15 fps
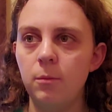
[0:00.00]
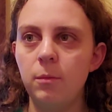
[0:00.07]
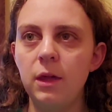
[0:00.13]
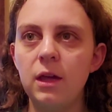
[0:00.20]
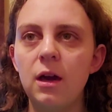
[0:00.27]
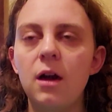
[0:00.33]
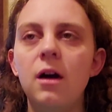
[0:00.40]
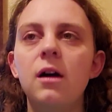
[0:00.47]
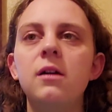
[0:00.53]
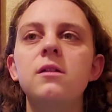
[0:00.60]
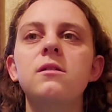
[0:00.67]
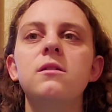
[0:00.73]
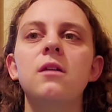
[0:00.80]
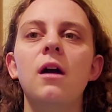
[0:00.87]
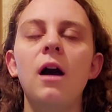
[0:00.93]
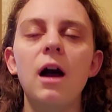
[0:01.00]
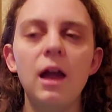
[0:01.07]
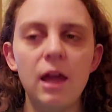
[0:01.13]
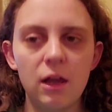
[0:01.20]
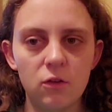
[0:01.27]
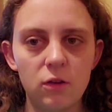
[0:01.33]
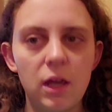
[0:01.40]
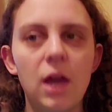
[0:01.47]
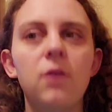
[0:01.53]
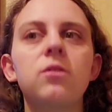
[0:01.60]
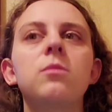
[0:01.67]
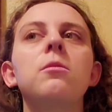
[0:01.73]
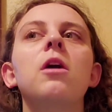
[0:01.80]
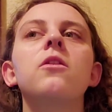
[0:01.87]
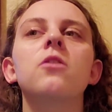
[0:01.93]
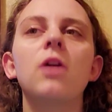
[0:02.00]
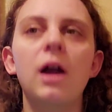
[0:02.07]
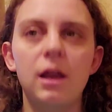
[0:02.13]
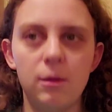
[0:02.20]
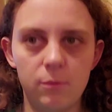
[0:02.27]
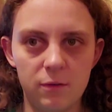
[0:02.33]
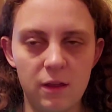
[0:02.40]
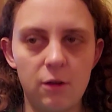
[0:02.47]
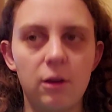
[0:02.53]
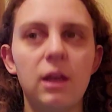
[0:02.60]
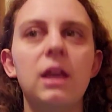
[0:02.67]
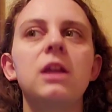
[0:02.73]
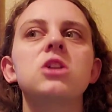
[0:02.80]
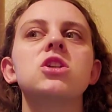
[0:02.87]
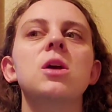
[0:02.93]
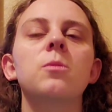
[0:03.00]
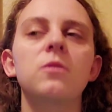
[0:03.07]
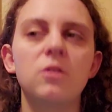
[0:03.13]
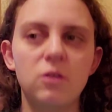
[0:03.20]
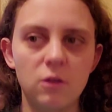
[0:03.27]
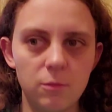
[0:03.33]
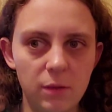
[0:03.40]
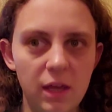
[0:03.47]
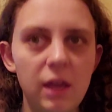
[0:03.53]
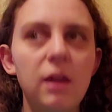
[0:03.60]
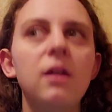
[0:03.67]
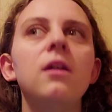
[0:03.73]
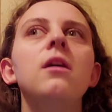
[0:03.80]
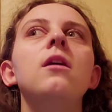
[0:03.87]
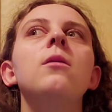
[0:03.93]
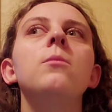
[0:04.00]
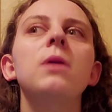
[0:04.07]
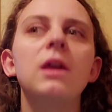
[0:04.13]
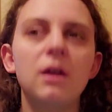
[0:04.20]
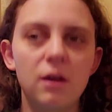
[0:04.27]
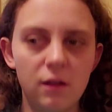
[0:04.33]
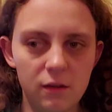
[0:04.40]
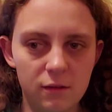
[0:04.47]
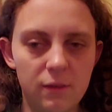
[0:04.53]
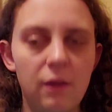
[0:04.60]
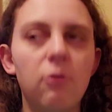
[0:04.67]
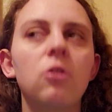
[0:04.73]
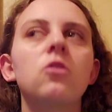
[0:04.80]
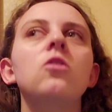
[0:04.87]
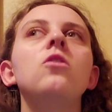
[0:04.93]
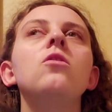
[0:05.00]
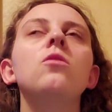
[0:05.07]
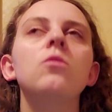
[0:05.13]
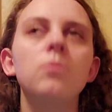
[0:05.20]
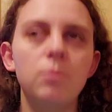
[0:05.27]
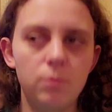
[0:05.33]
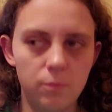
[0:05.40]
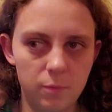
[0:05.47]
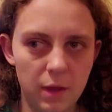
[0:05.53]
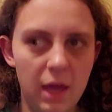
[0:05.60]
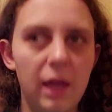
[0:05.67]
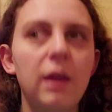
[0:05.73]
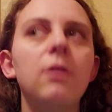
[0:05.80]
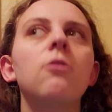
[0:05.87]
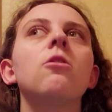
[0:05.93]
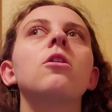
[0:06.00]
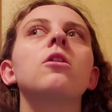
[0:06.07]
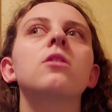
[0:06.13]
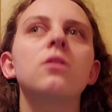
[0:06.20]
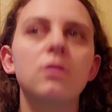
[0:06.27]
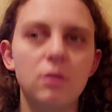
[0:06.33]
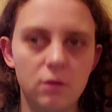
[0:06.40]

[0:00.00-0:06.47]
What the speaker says: Because I actually have some other items that are getting shipped to me because they were too big, or